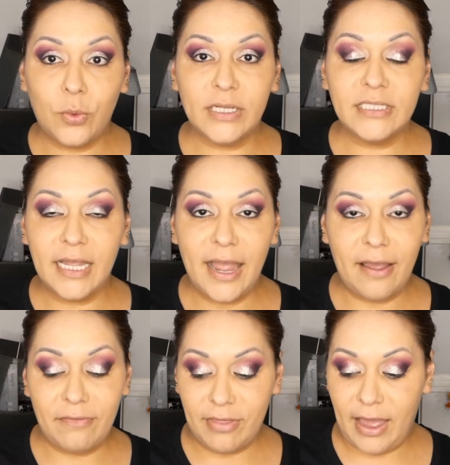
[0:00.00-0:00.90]
once I
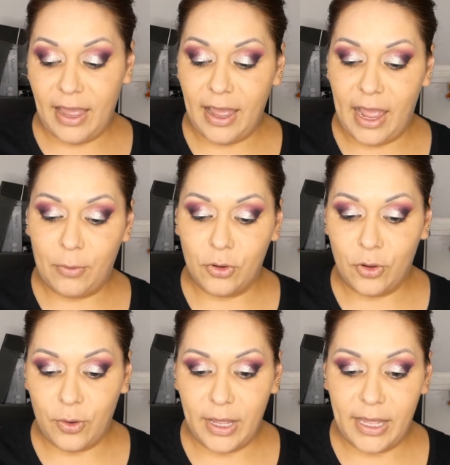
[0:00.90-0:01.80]
have that, I will
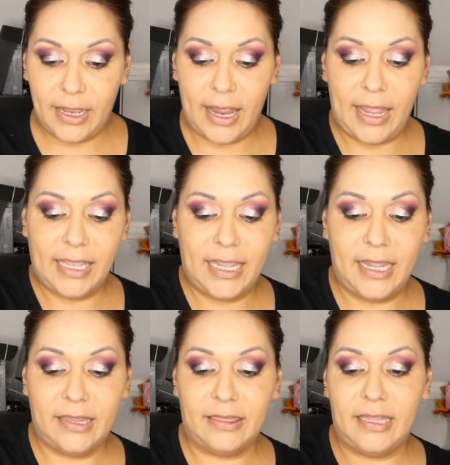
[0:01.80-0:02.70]
go ahead and
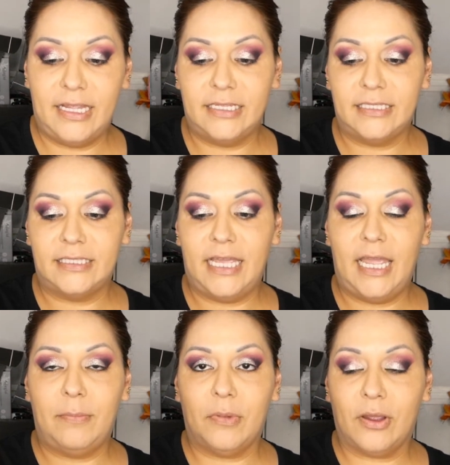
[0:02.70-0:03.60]
get the
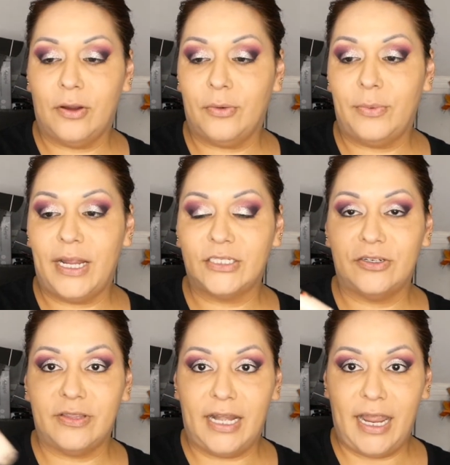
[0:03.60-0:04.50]
same
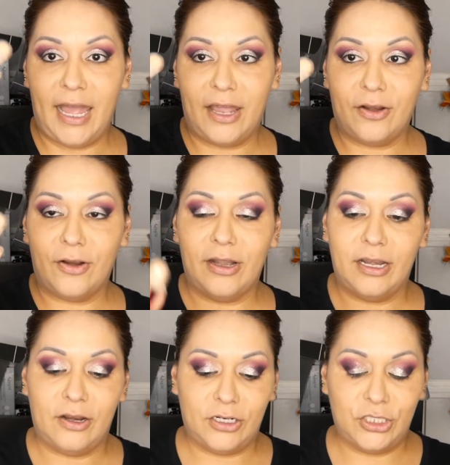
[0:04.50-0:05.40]
corrector that I had
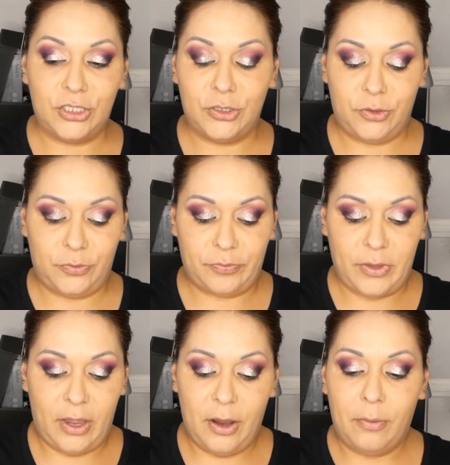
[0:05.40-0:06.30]
earlier to
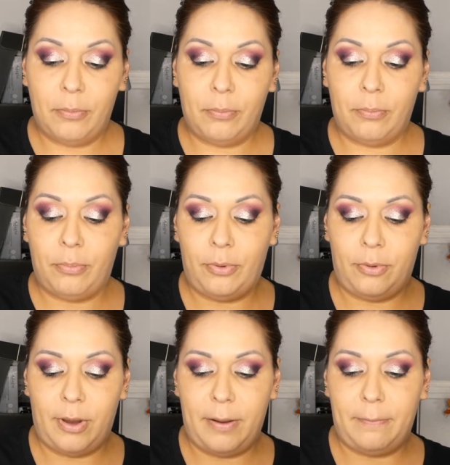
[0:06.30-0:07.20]

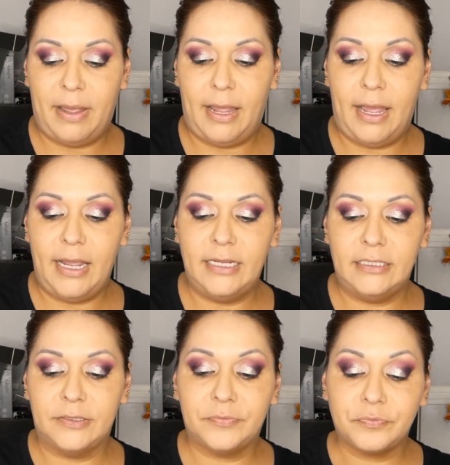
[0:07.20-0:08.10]
prep my
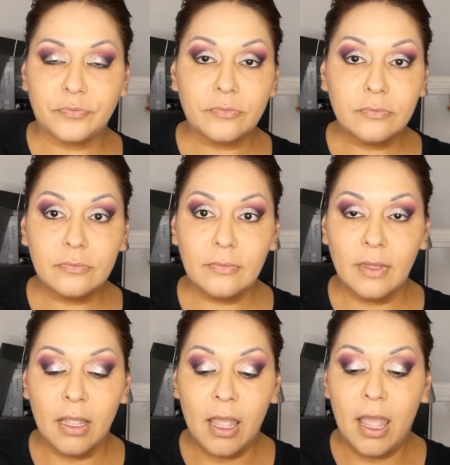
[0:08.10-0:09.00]
eyes.
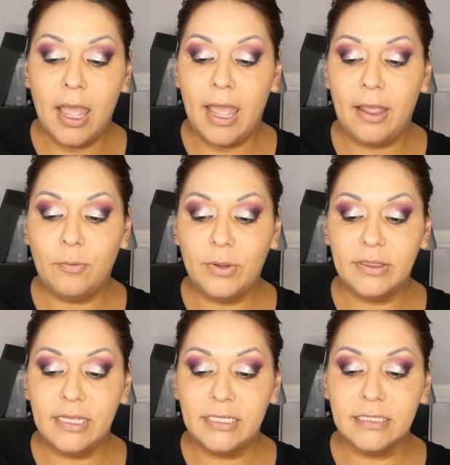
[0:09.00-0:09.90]
And with
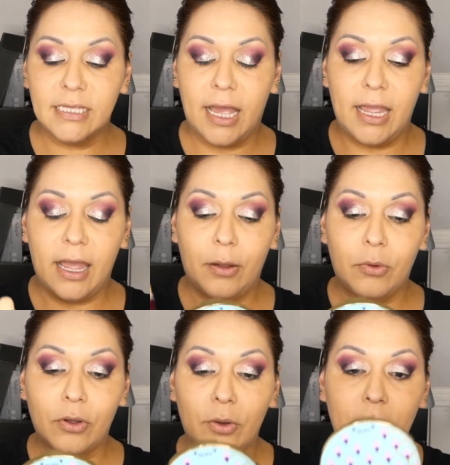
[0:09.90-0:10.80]
this guy, I
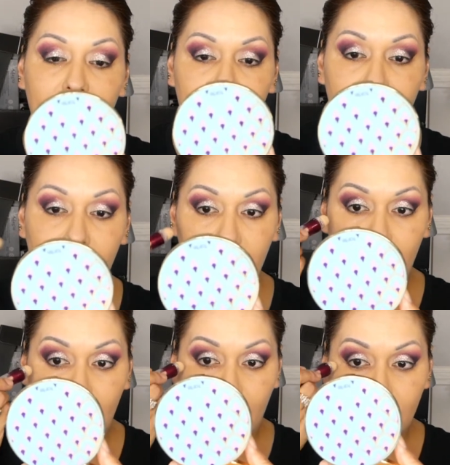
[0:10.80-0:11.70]
will go ahead and
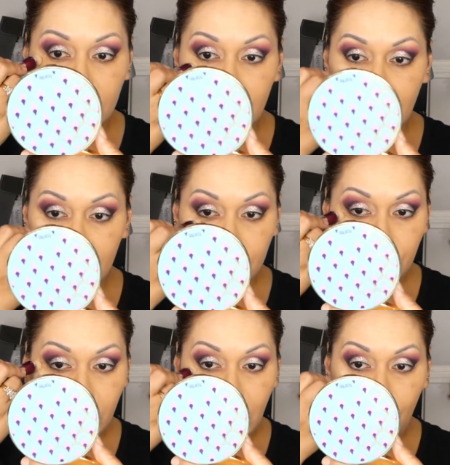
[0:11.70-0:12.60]
add just
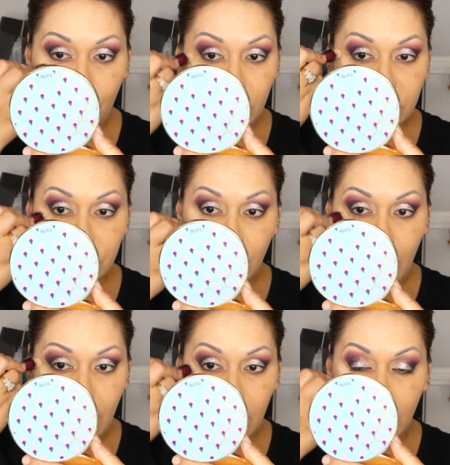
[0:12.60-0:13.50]
where I want to
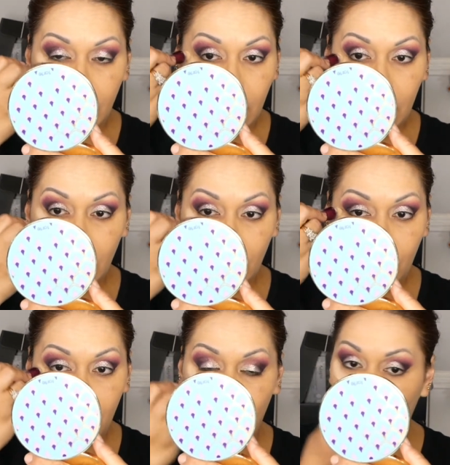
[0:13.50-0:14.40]
highlight a little
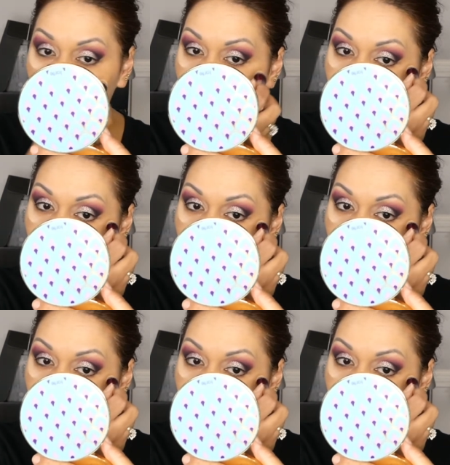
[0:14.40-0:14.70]
bit more.